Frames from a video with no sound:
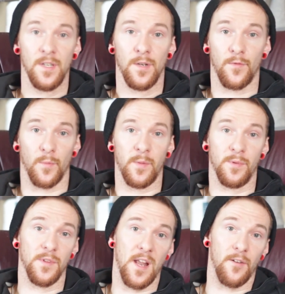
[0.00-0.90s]
for
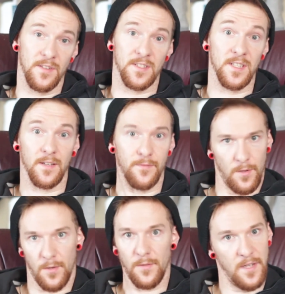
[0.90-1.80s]
people that are into the
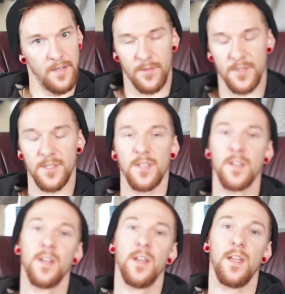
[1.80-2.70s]
floral flavors.
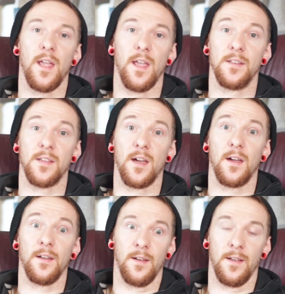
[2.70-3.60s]
And
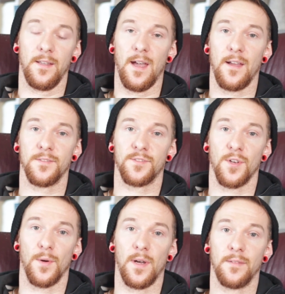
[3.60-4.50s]

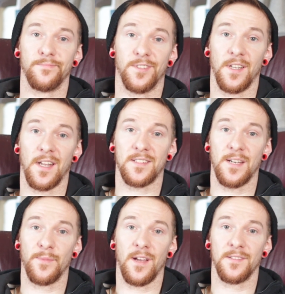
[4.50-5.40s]
so until the next
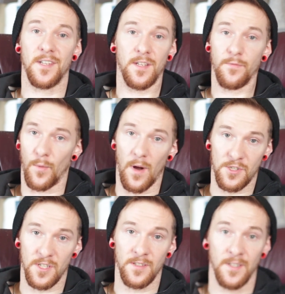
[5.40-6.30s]
time, guys, thank you for
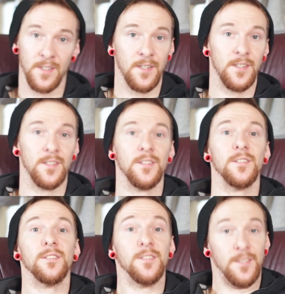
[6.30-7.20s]
watching.
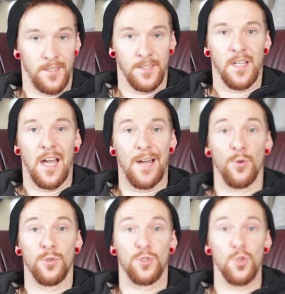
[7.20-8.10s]
I'm
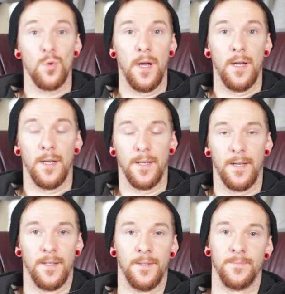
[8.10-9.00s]
Hookah-Drew.
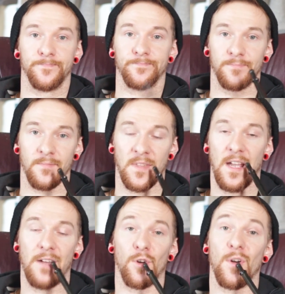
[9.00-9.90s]

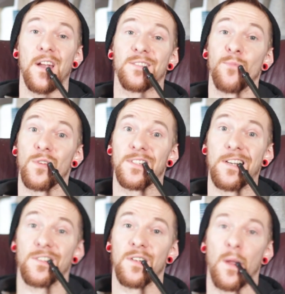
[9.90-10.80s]
Have a great smoke
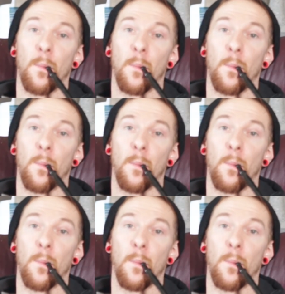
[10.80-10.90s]
session.